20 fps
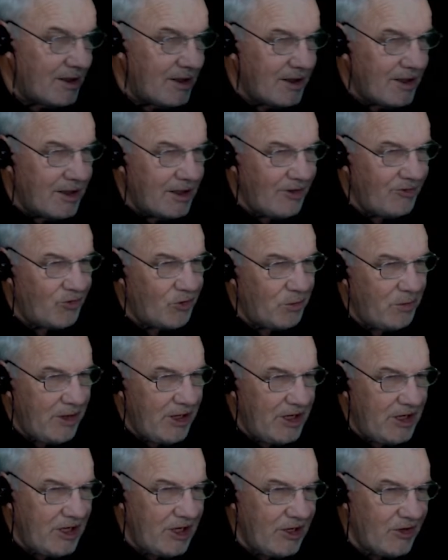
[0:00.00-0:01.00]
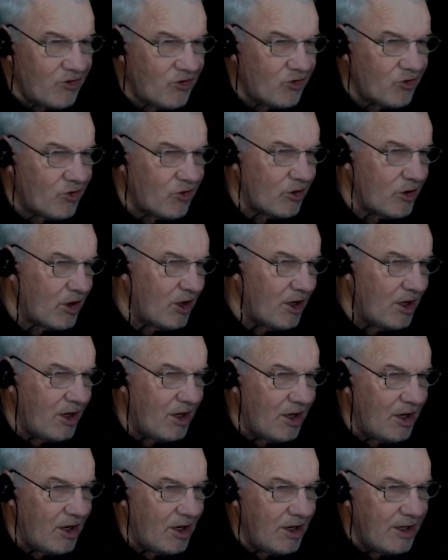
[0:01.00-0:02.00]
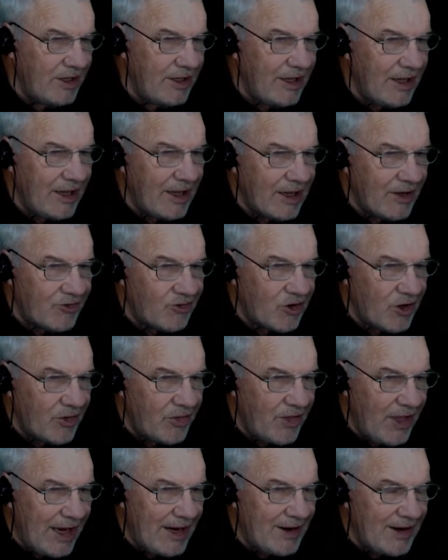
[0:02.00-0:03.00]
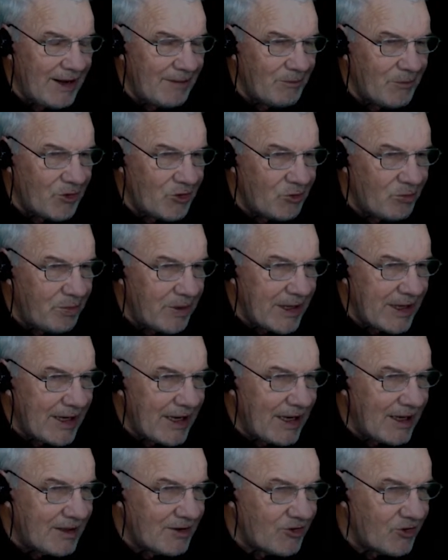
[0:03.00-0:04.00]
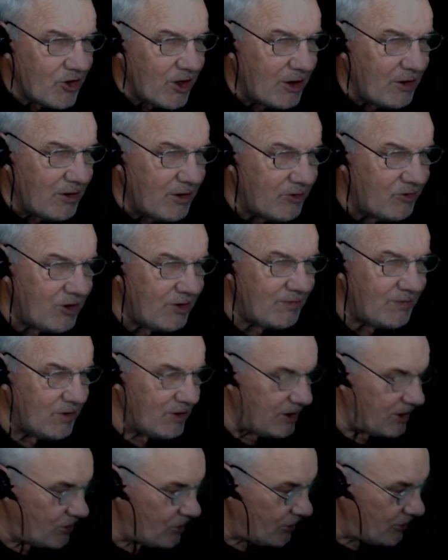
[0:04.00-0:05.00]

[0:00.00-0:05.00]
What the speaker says: Intermediates, Yeah, so that number's bigger, so we've definitely got a